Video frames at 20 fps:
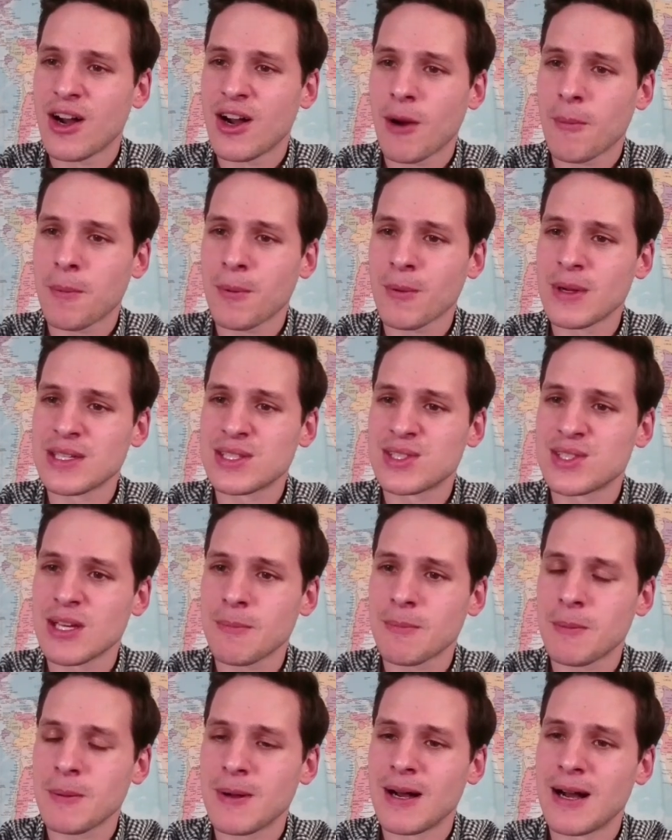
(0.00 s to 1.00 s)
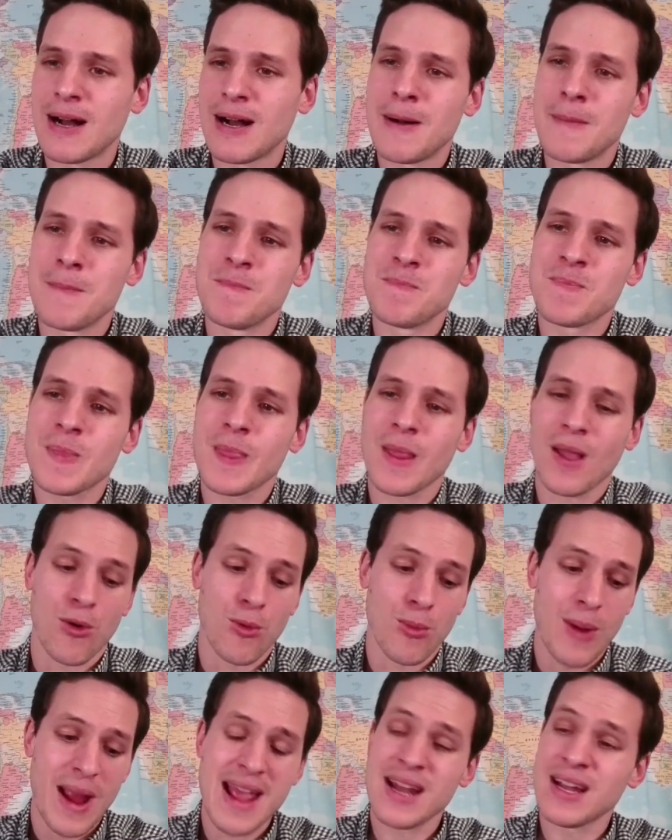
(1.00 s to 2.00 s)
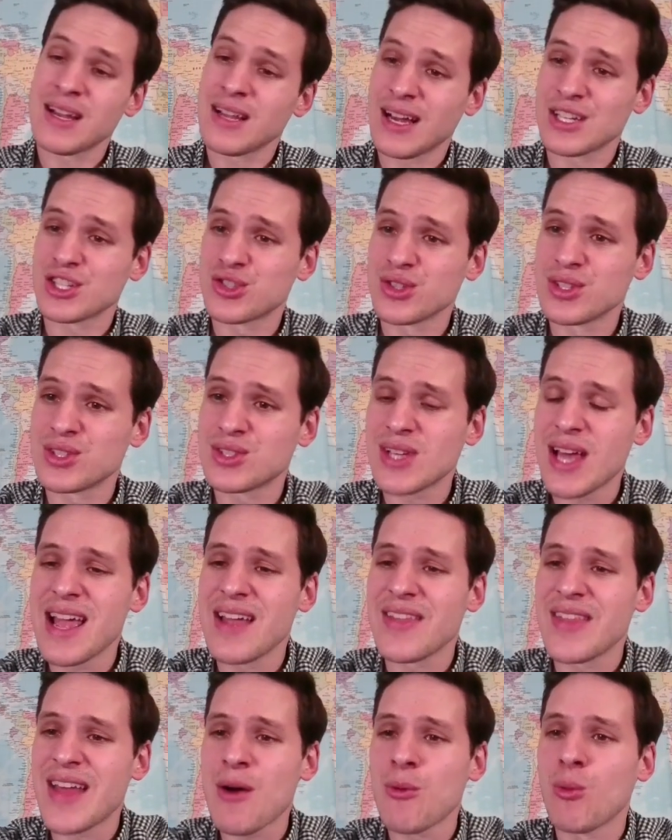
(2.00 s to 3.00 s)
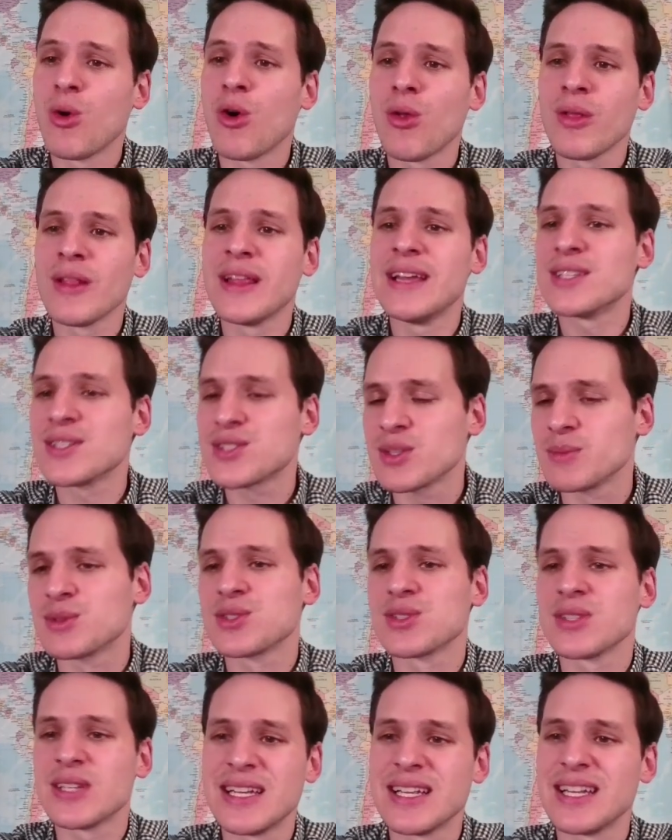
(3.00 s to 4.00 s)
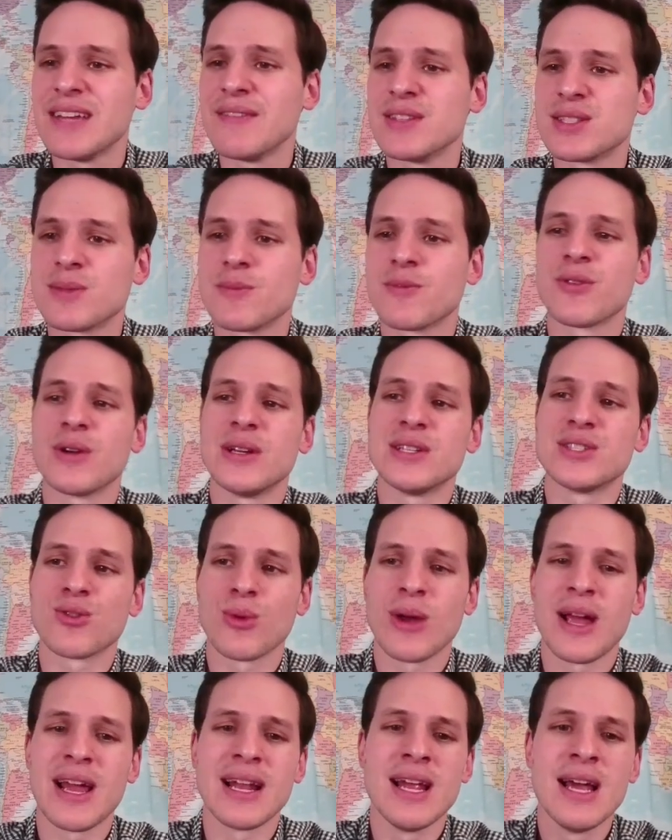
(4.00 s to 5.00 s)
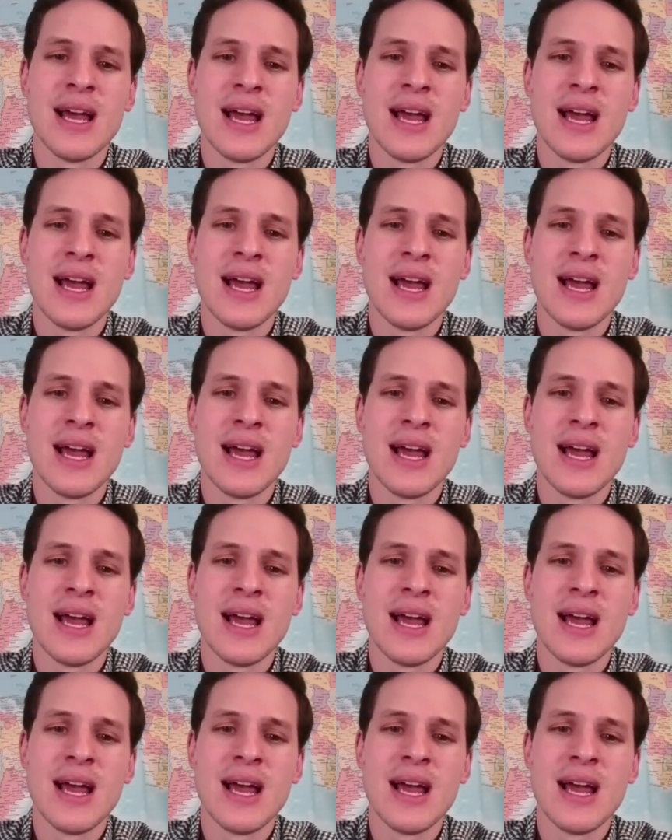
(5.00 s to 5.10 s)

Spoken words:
our precip, our rain, I should say, and that will lead to some sleet and even some freezing rain.